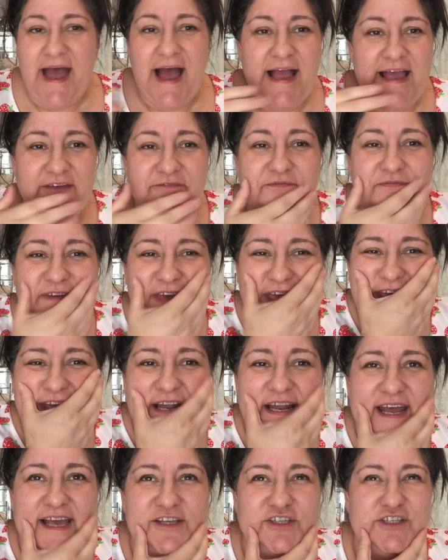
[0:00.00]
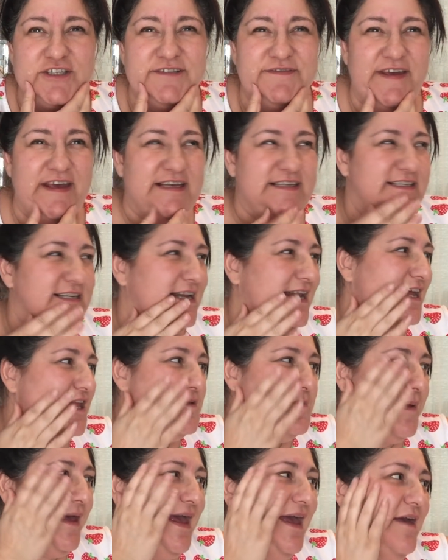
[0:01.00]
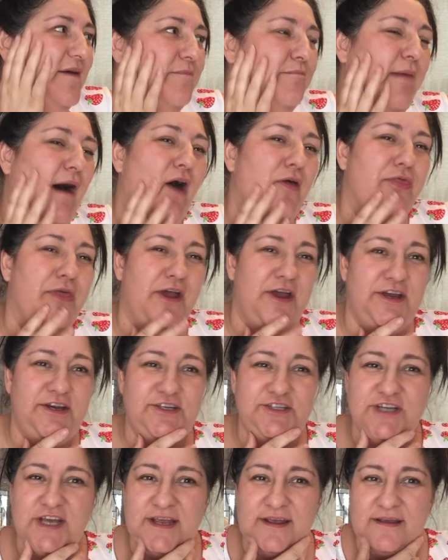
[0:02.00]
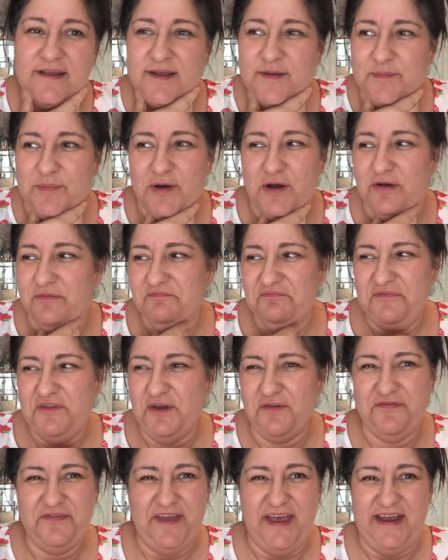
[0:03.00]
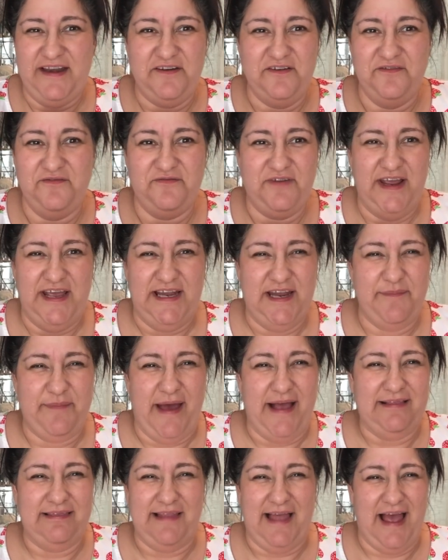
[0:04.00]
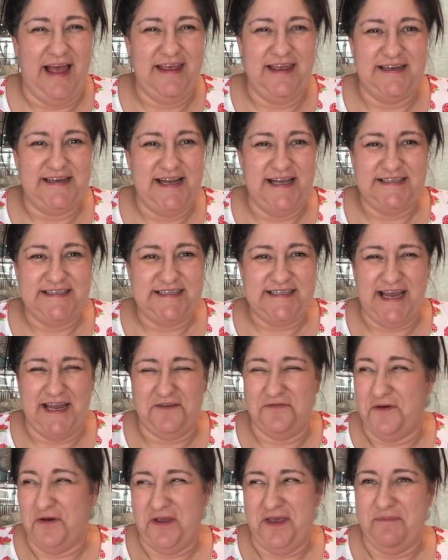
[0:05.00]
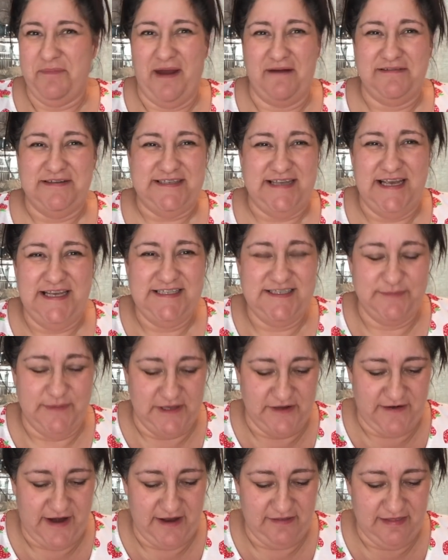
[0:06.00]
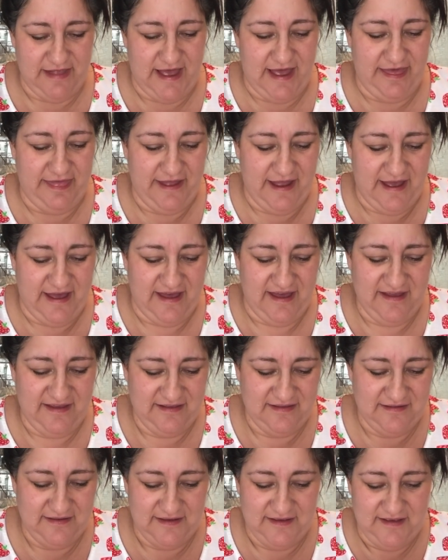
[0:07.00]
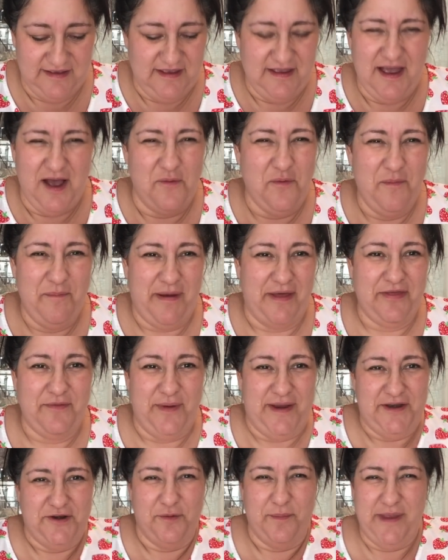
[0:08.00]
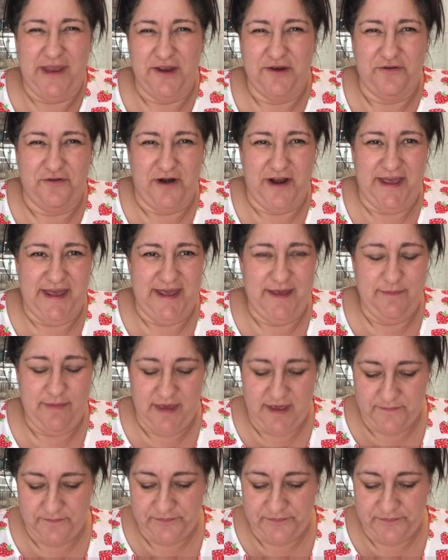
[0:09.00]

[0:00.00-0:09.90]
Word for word: I can feel it, just feels a little bit bothered, but nothing really bad, like you'd need to take a fucking paracetamol, right, like that. I won't bother with numbing cream.